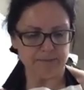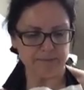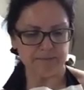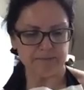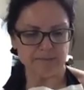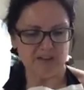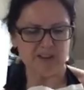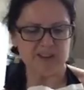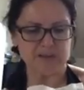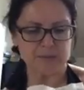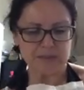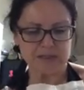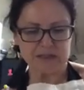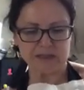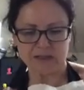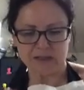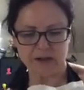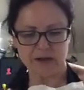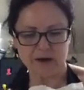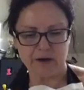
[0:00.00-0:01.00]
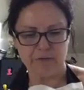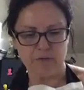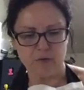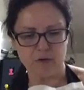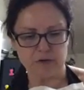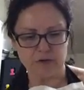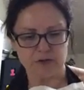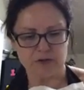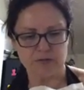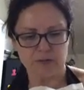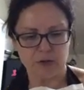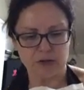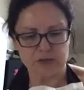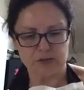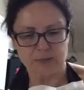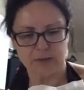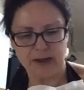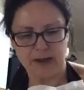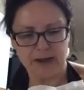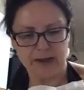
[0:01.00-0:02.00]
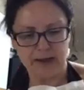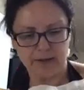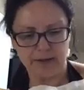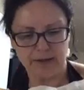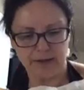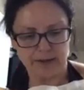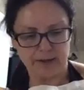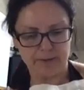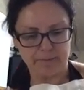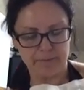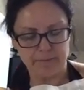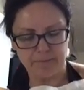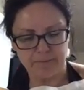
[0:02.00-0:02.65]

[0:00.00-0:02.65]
My husband doesn't care for it too much, but I like it.